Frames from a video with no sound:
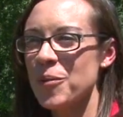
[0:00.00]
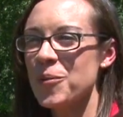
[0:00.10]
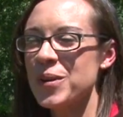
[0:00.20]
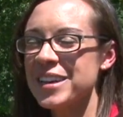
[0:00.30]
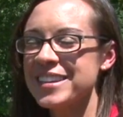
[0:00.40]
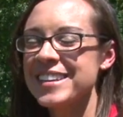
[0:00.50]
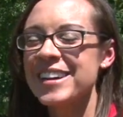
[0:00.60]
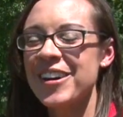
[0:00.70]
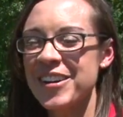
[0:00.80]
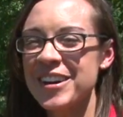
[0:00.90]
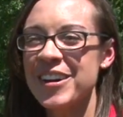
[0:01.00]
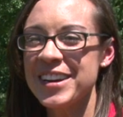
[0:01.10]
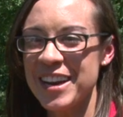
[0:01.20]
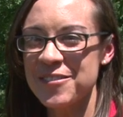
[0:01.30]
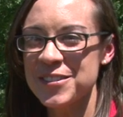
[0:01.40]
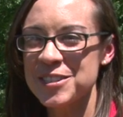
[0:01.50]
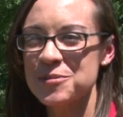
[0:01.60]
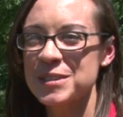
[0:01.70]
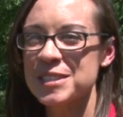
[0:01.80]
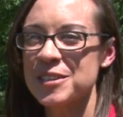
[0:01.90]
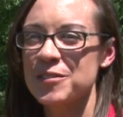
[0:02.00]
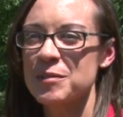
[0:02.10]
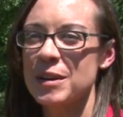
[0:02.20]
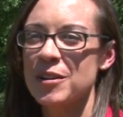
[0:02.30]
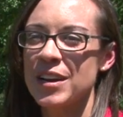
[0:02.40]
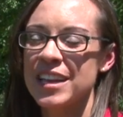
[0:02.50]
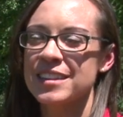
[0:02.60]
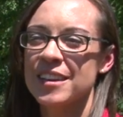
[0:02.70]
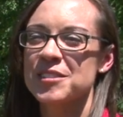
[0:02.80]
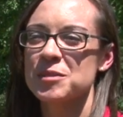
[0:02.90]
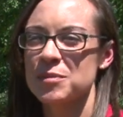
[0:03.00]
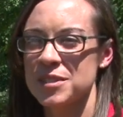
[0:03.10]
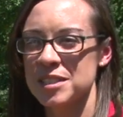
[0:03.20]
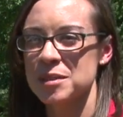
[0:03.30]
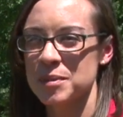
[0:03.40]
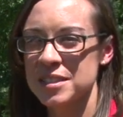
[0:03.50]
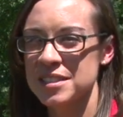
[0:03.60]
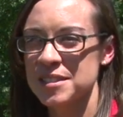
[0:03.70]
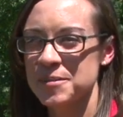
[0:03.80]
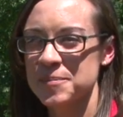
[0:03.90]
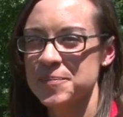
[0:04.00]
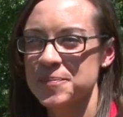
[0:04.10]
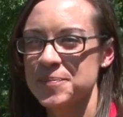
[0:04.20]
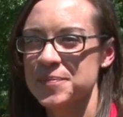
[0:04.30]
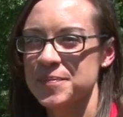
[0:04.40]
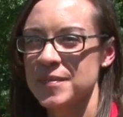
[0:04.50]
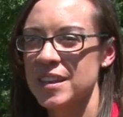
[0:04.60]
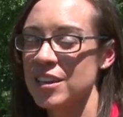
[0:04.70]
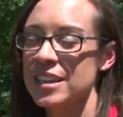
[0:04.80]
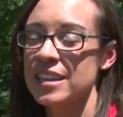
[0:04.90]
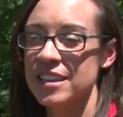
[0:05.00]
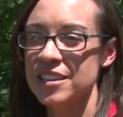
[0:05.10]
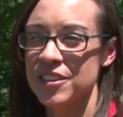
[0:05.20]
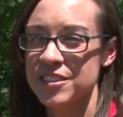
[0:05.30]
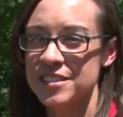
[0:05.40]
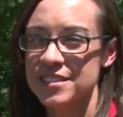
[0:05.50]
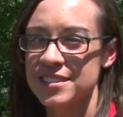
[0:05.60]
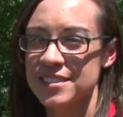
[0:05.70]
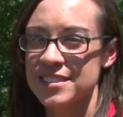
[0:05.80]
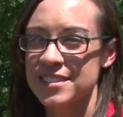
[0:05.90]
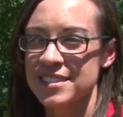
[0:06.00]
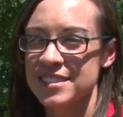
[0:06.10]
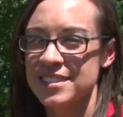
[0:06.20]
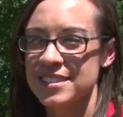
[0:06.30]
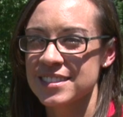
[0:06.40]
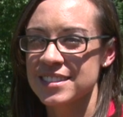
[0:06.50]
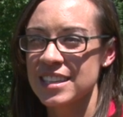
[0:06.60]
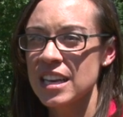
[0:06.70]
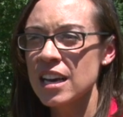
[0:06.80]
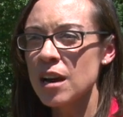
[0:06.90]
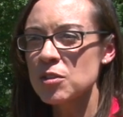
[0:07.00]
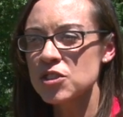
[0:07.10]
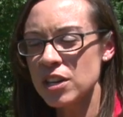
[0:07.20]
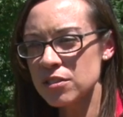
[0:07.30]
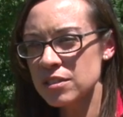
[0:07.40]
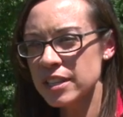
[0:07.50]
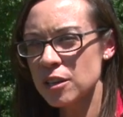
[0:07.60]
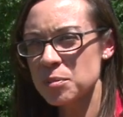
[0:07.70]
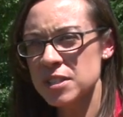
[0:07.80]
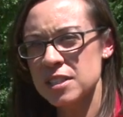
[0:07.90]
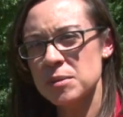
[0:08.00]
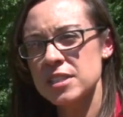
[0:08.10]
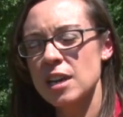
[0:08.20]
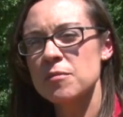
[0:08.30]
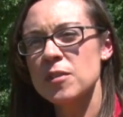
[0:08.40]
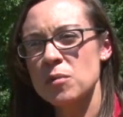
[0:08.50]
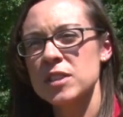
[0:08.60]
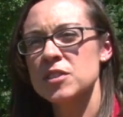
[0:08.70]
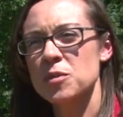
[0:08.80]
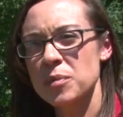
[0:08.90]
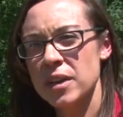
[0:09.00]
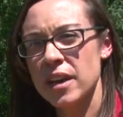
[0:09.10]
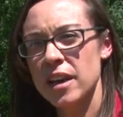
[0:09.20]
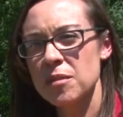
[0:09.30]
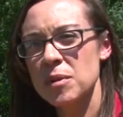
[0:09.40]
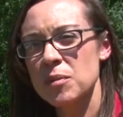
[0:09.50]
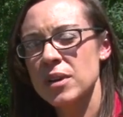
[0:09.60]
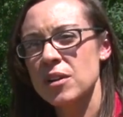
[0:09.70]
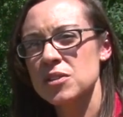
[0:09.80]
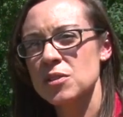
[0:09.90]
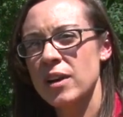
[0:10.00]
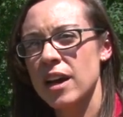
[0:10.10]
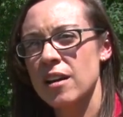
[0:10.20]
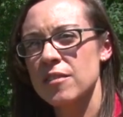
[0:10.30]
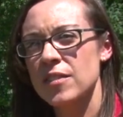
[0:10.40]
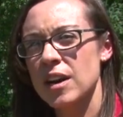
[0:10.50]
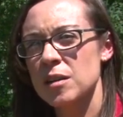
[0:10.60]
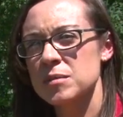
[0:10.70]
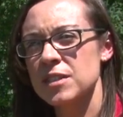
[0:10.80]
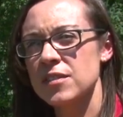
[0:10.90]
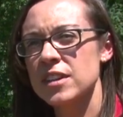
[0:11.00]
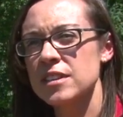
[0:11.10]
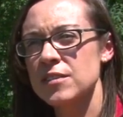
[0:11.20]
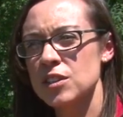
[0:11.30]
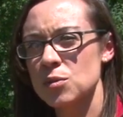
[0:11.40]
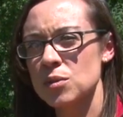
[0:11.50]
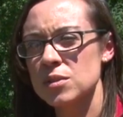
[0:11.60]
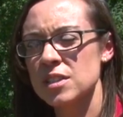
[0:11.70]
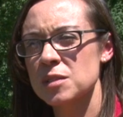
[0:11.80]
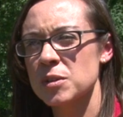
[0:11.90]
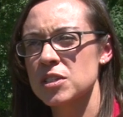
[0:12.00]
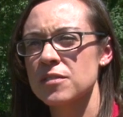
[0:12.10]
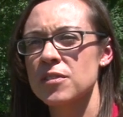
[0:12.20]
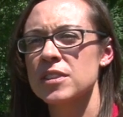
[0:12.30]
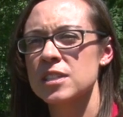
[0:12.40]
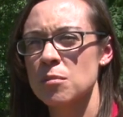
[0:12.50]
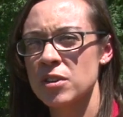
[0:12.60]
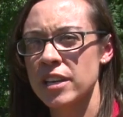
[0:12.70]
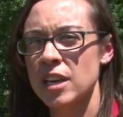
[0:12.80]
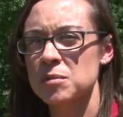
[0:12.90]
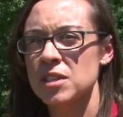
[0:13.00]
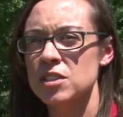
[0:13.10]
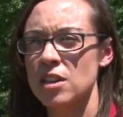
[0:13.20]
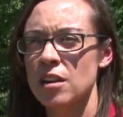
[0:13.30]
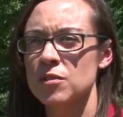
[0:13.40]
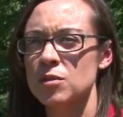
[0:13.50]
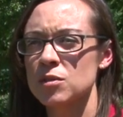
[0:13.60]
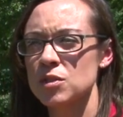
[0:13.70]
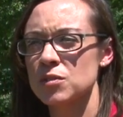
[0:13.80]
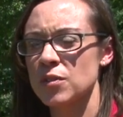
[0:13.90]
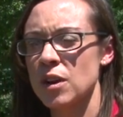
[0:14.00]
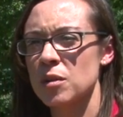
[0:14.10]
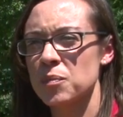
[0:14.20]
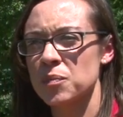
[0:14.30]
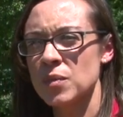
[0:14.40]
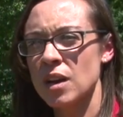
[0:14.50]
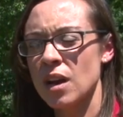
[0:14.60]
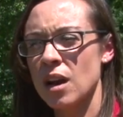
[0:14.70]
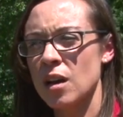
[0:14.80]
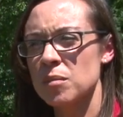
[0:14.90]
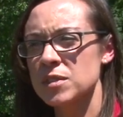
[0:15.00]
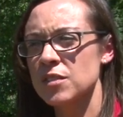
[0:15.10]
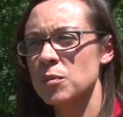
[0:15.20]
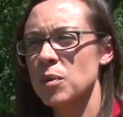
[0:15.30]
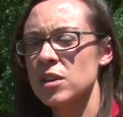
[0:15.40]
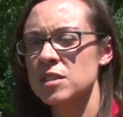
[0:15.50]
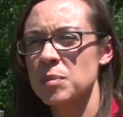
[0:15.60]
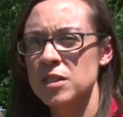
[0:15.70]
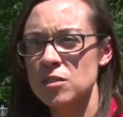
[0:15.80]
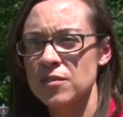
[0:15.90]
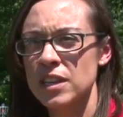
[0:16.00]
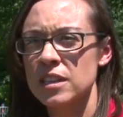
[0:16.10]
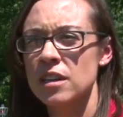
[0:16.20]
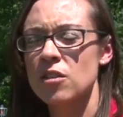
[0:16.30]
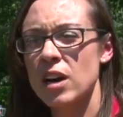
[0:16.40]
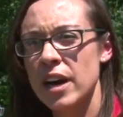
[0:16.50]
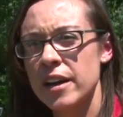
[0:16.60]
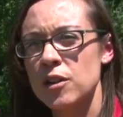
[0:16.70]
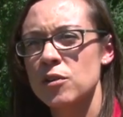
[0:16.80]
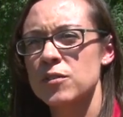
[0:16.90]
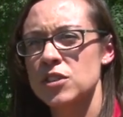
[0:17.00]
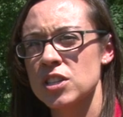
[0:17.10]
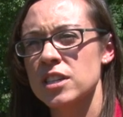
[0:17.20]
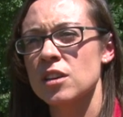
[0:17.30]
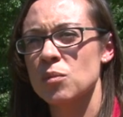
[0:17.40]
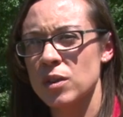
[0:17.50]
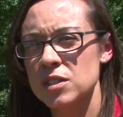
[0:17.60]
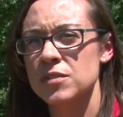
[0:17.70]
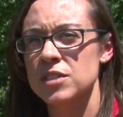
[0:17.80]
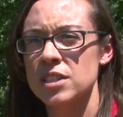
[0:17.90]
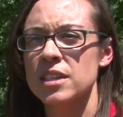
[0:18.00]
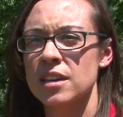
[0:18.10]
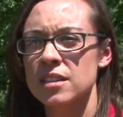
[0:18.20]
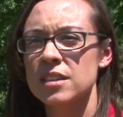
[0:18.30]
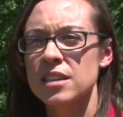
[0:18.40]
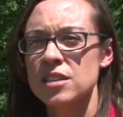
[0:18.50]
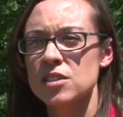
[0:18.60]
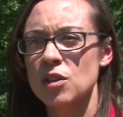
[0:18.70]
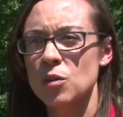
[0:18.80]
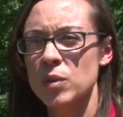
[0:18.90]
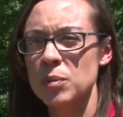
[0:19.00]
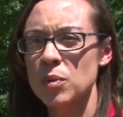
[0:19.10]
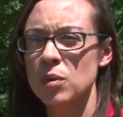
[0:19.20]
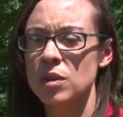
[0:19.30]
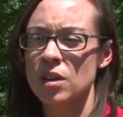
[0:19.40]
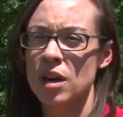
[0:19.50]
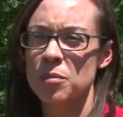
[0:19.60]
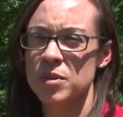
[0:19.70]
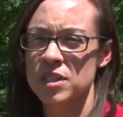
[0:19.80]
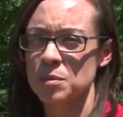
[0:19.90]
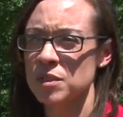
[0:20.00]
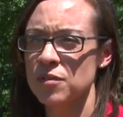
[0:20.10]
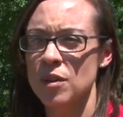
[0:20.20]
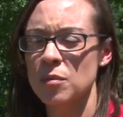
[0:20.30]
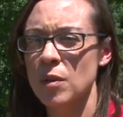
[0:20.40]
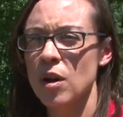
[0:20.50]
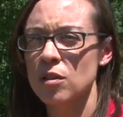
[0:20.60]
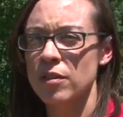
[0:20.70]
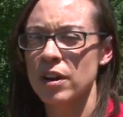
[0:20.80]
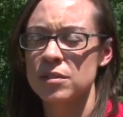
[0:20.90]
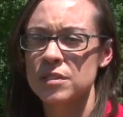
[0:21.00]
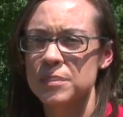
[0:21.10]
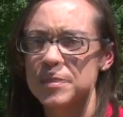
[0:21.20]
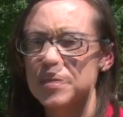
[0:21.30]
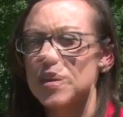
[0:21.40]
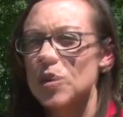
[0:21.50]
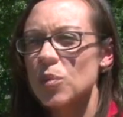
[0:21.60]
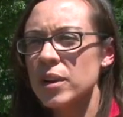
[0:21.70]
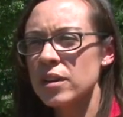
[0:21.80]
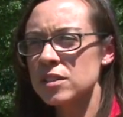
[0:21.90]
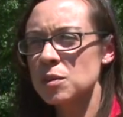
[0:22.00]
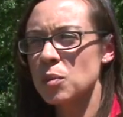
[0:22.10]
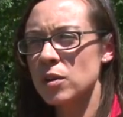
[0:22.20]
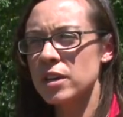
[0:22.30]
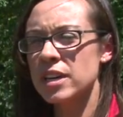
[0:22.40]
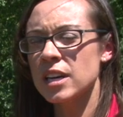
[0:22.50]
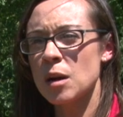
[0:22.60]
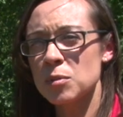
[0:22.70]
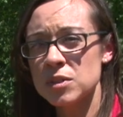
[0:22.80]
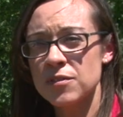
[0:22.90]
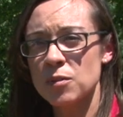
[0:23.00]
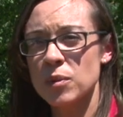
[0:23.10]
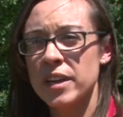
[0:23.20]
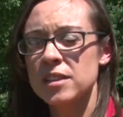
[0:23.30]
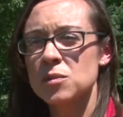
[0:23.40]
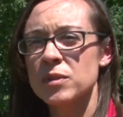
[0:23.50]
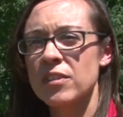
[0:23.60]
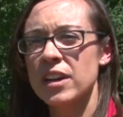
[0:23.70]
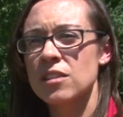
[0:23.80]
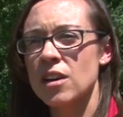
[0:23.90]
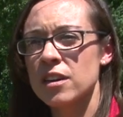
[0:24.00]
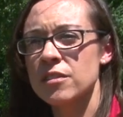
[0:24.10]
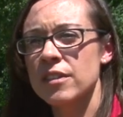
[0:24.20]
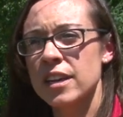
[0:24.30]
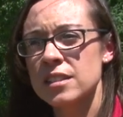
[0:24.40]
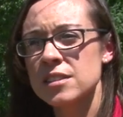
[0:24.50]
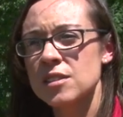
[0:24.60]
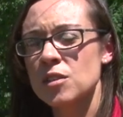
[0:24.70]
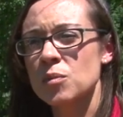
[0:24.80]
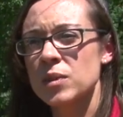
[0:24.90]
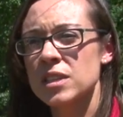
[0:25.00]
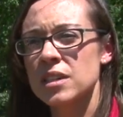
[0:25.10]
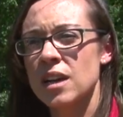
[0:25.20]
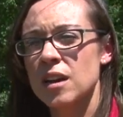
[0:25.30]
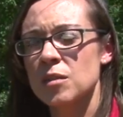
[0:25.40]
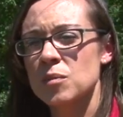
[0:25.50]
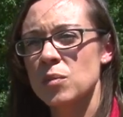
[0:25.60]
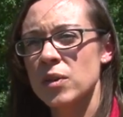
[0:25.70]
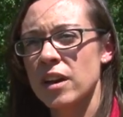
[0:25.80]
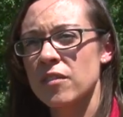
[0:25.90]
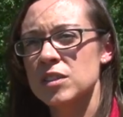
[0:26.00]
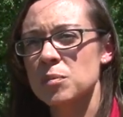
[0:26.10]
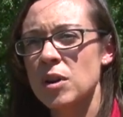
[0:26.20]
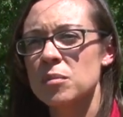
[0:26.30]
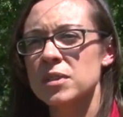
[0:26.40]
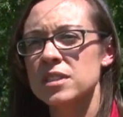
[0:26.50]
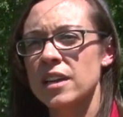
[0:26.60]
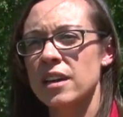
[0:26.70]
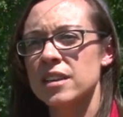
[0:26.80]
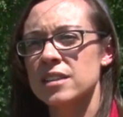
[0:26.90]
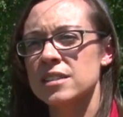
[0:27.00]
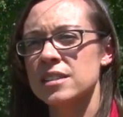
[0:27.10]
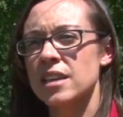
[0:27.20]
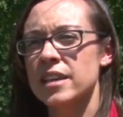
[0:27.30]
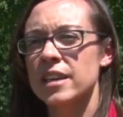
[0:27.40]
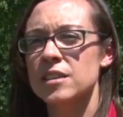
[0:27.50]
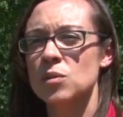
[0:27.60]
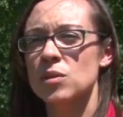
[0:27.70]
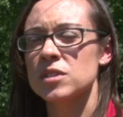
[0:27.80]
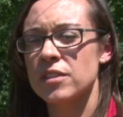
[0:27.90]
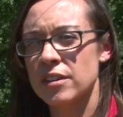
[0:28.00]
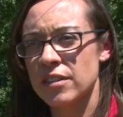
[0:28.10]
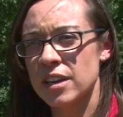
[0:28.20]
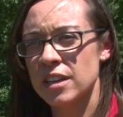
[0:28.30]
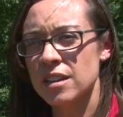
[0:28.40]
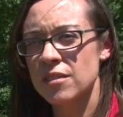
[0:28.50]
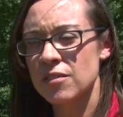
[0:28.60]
We, on, on average, we serve about 8,000 participants in a year. And where do they come from? Generally, our participants come from Western PA, but we also have um, different individuals, especially for the summer camps that travel from um, different parts of Pennsylvania, Ohio, Virginia, West Virginia. So we pull a lot of participants from all around. We are supported a couple different ways. We write a lot of grants, so we, um, we have a department that is dedicated towards grant running,